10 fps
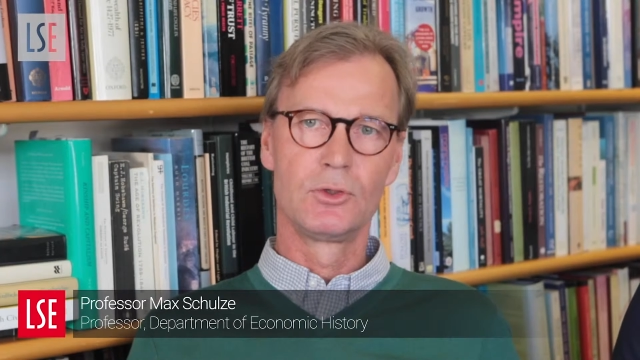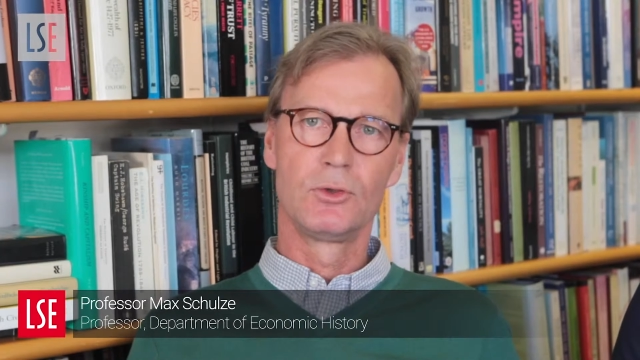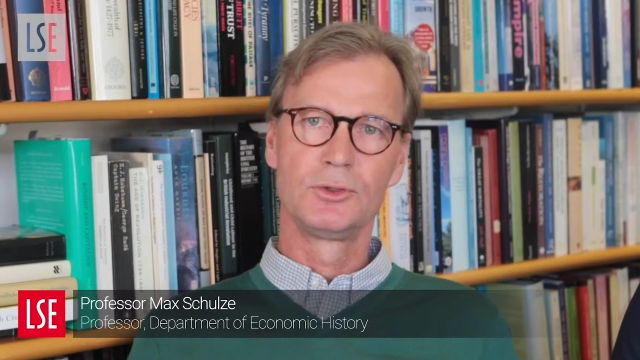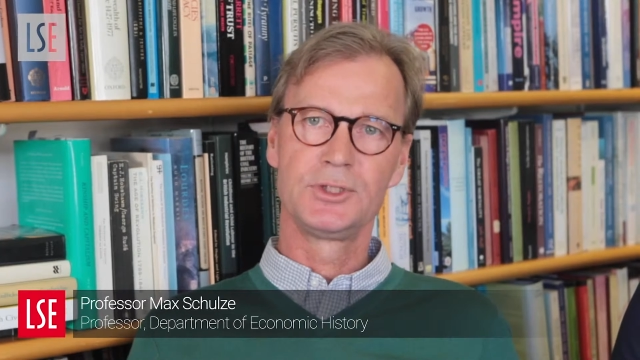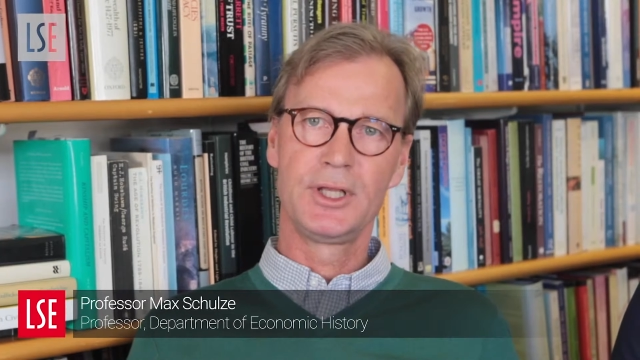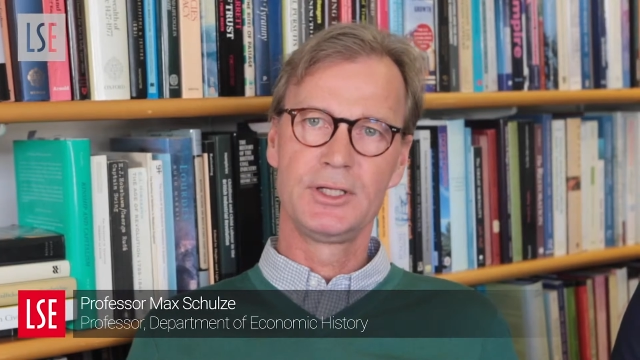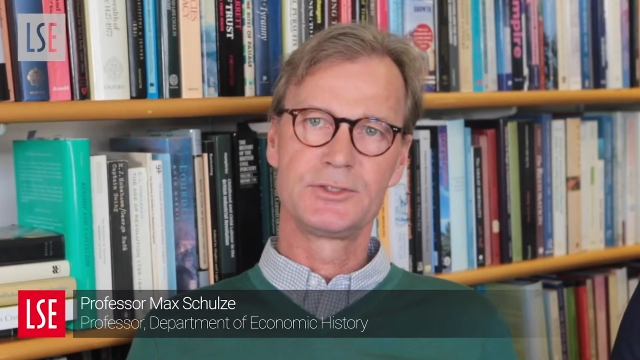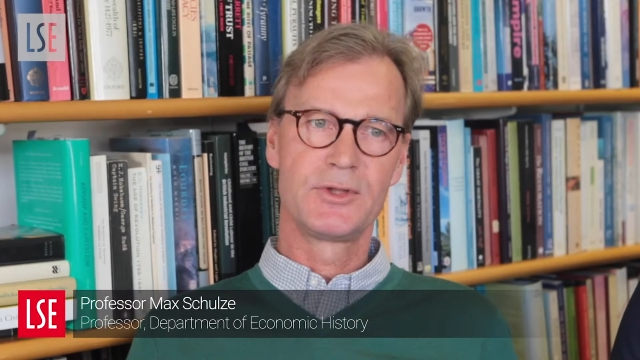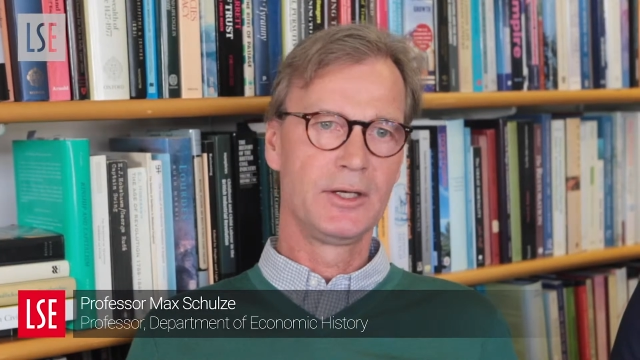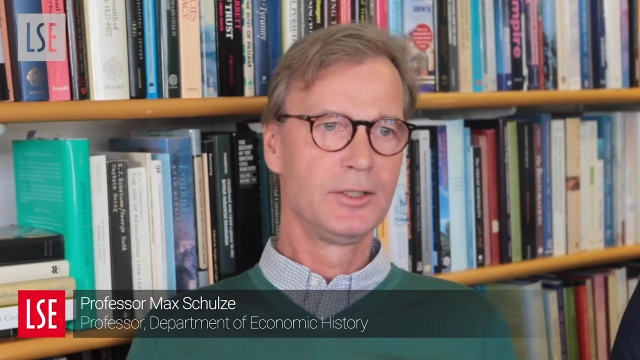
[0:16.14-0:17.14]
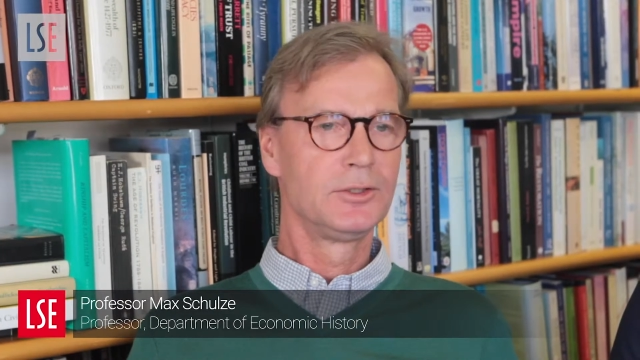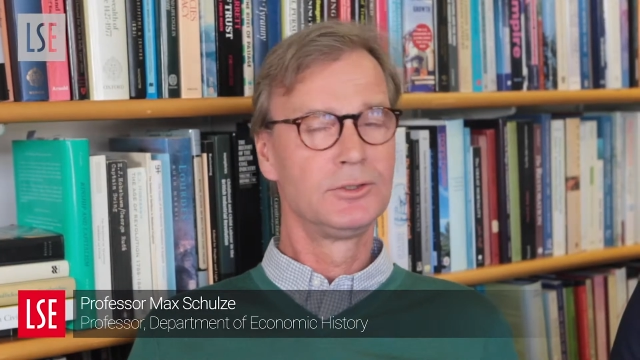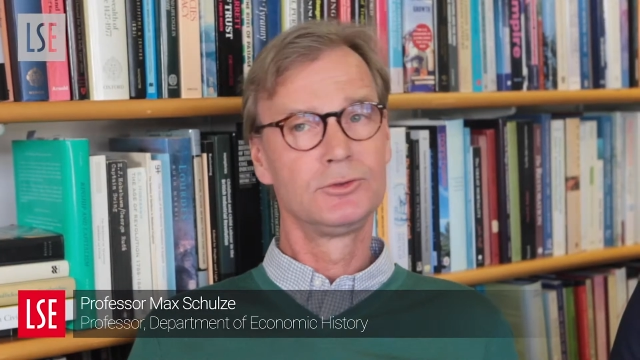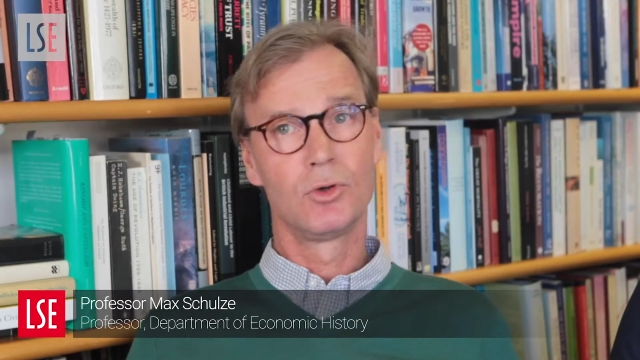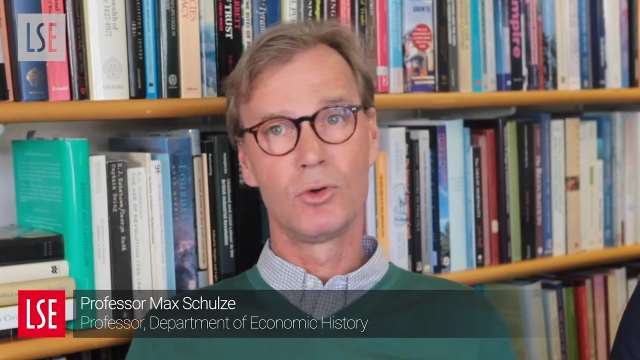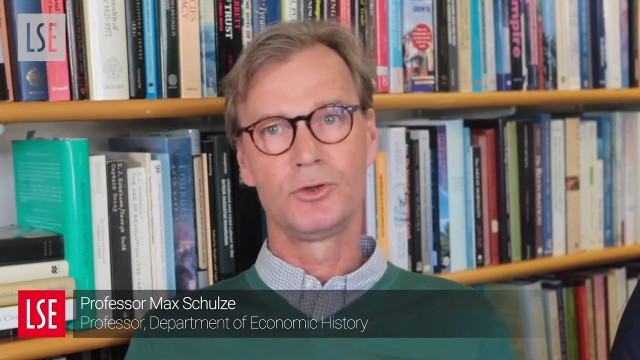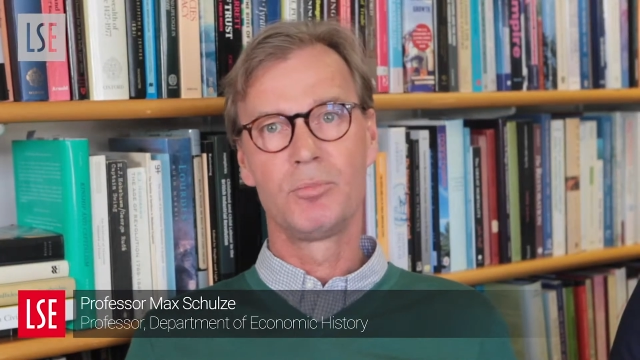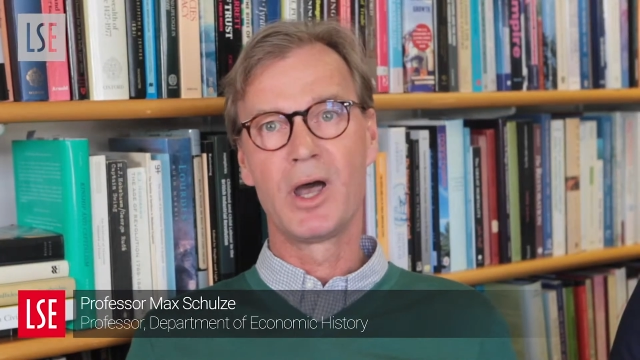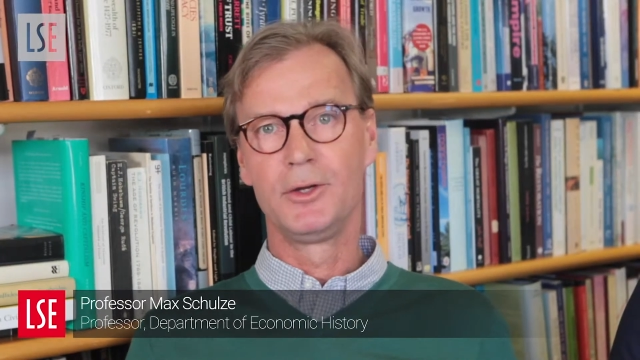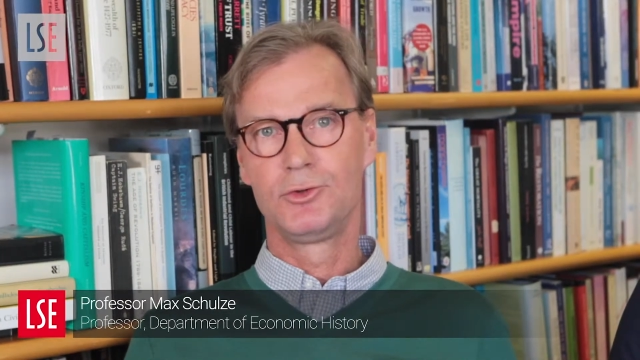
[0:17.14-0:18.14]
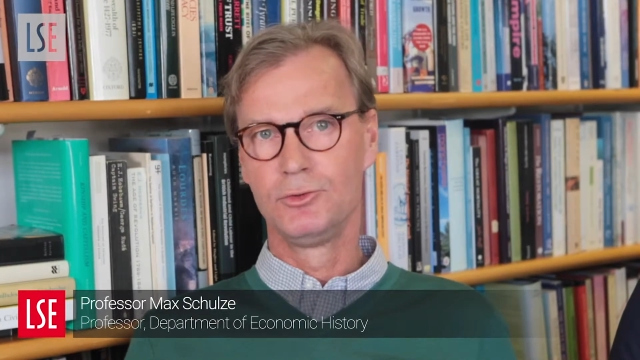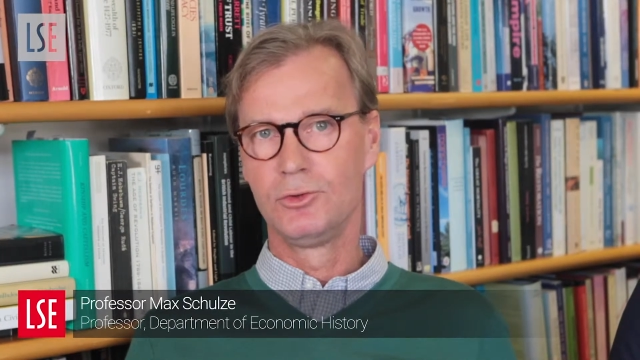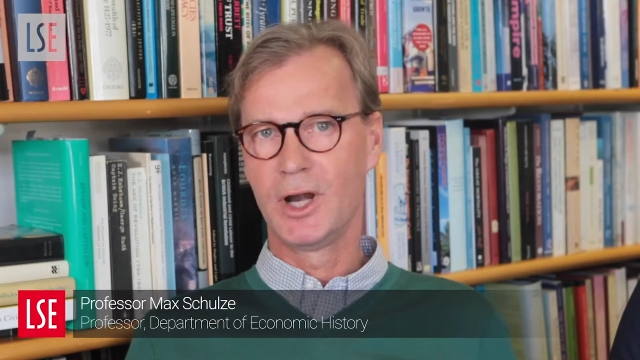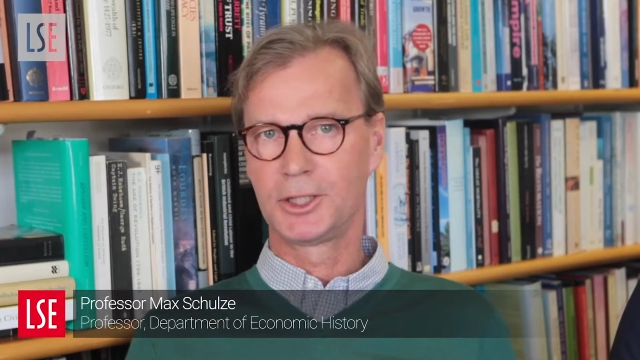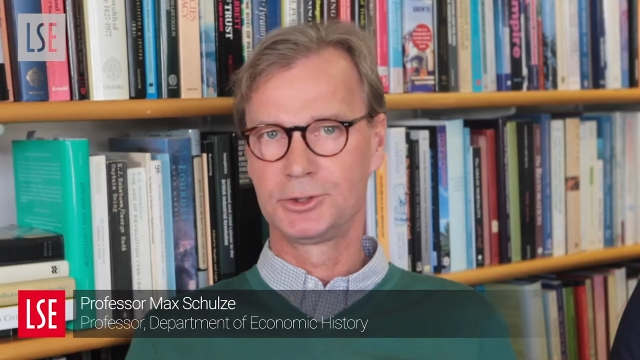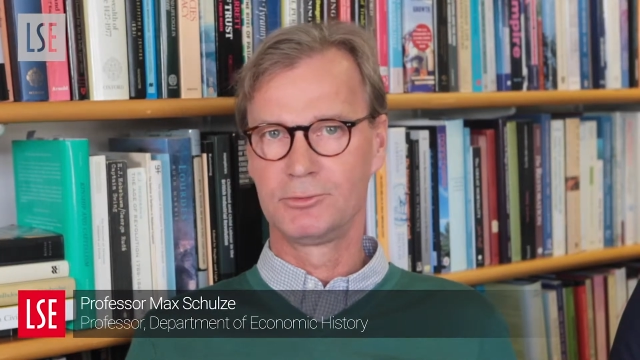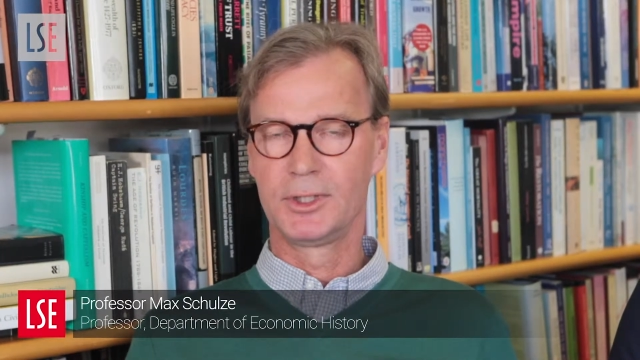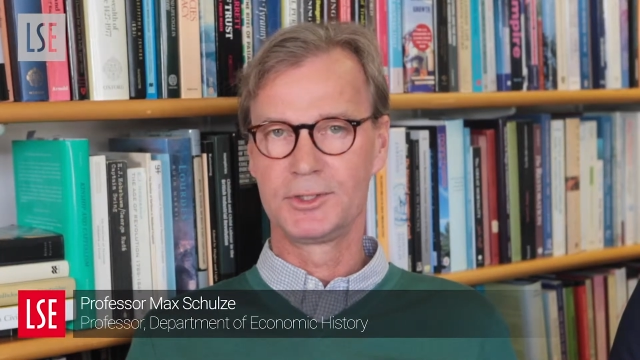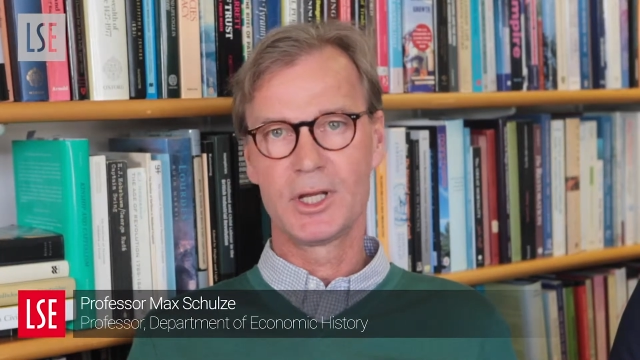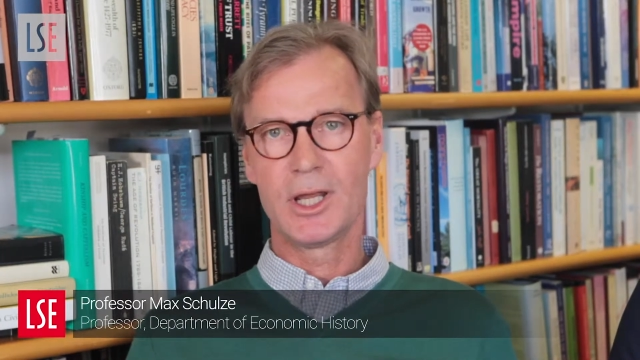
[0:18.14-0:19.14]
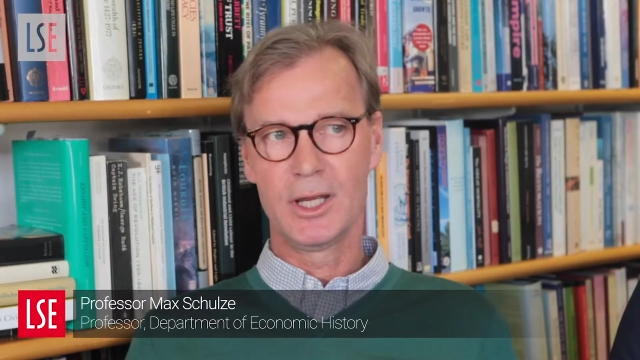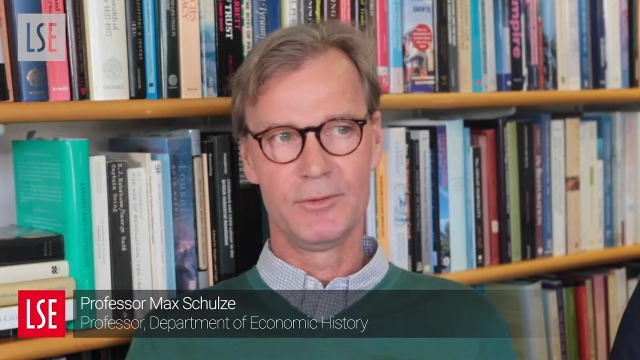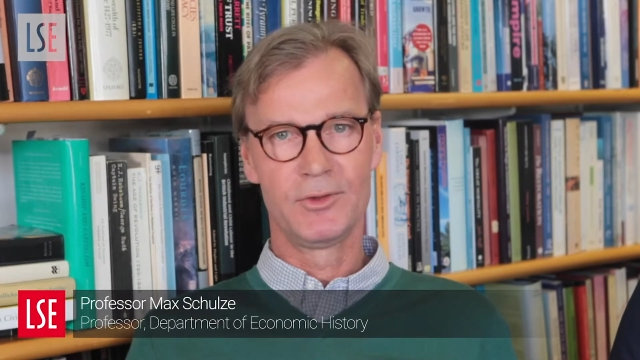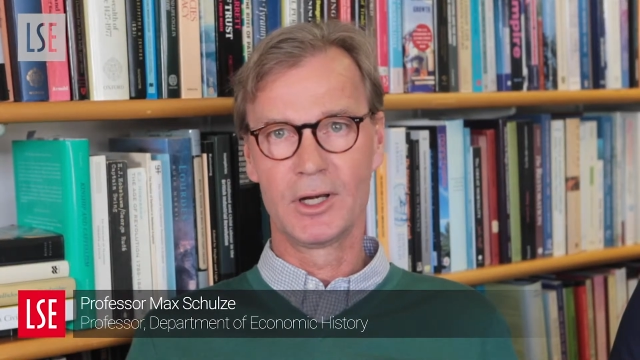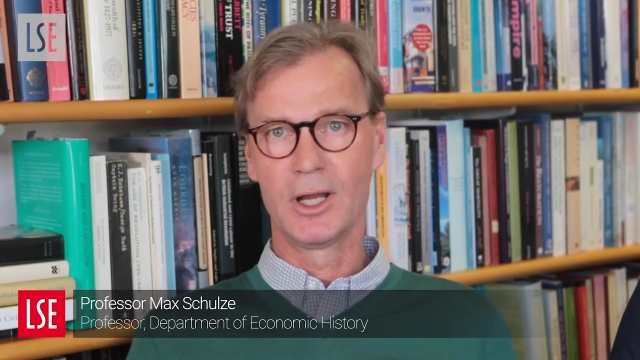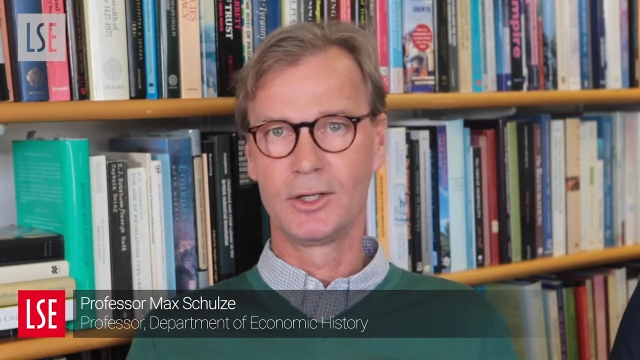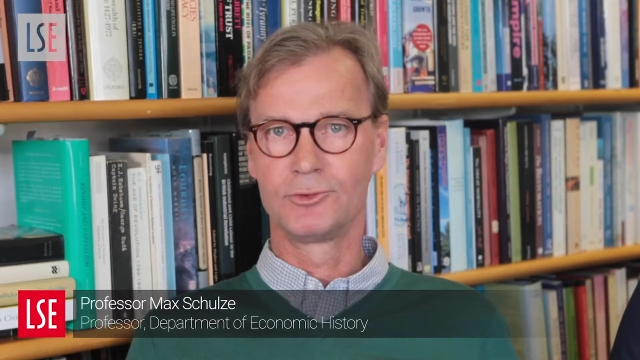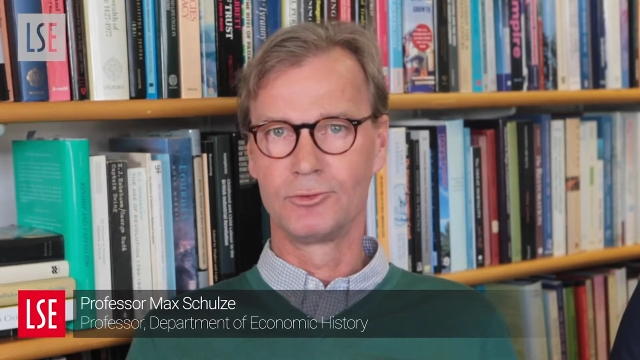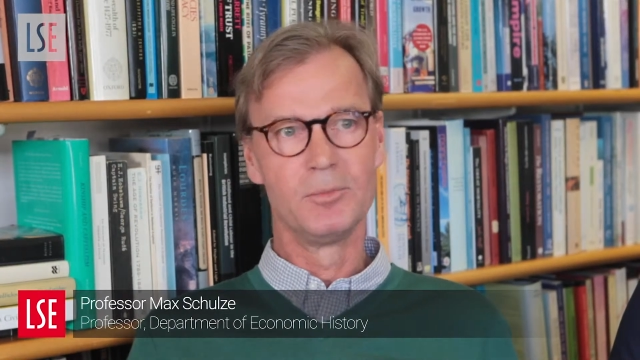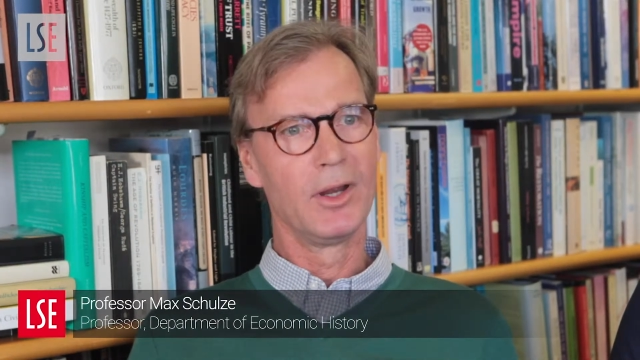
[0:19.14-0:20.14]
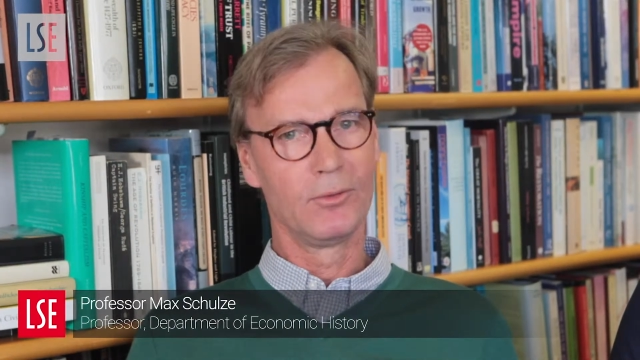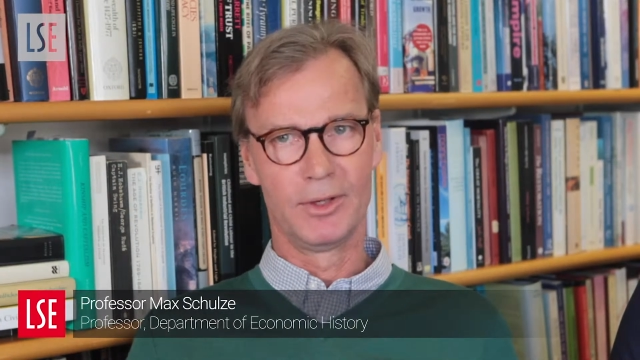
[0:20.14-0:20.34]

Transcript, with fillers: course is that it's taught by two lecturers in the classroom,